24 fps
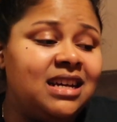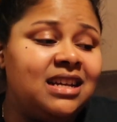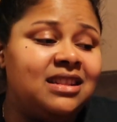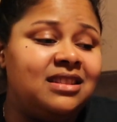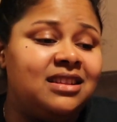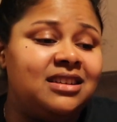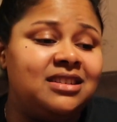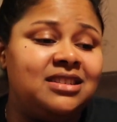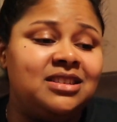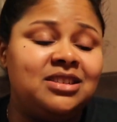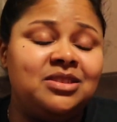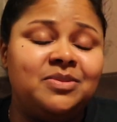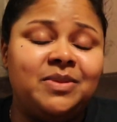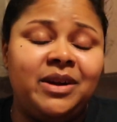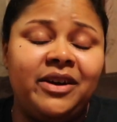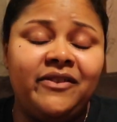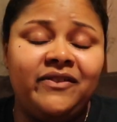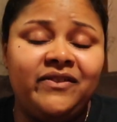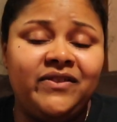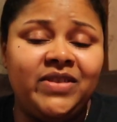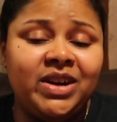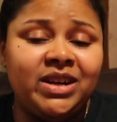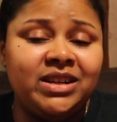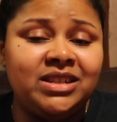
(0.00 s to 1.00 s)
This is my
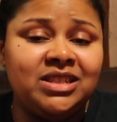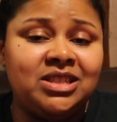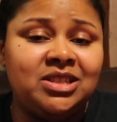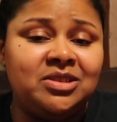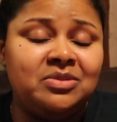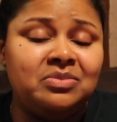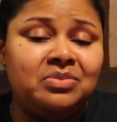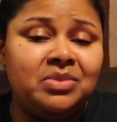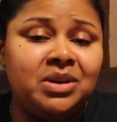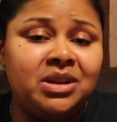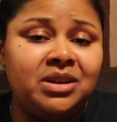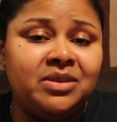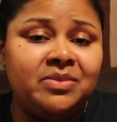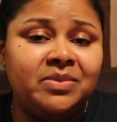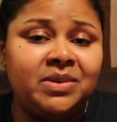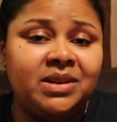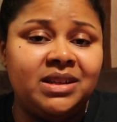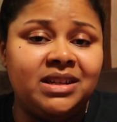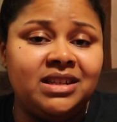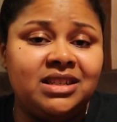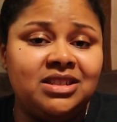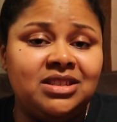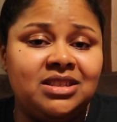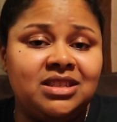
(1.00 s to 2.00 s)
first
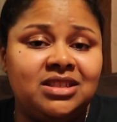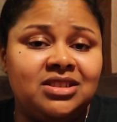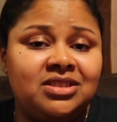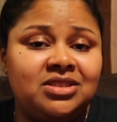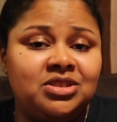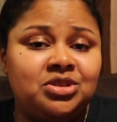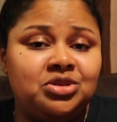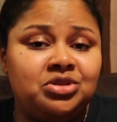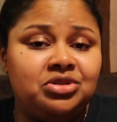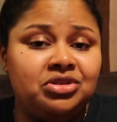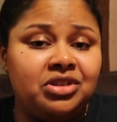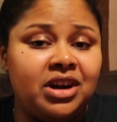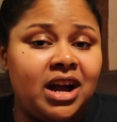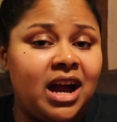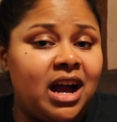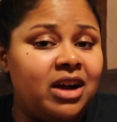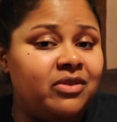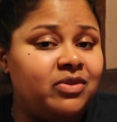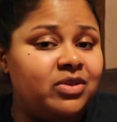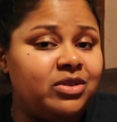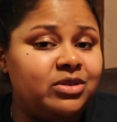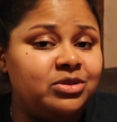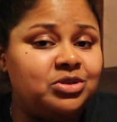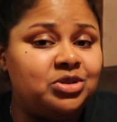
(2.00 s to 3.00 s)
minimalist
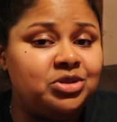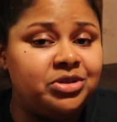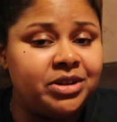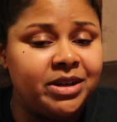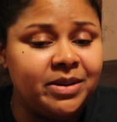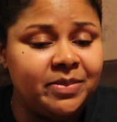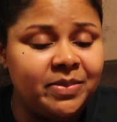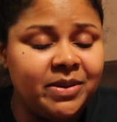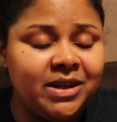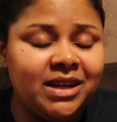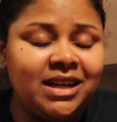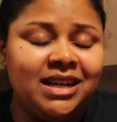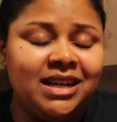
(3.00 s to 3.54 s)
travel trip.